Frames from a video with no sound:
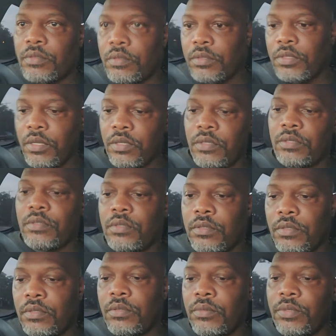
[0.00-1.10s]
Okay,
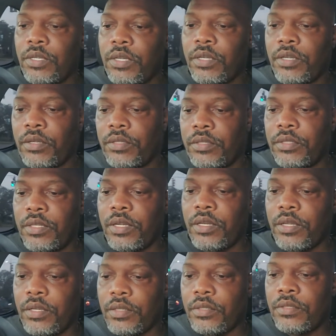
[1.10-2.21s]
where the hell is that at?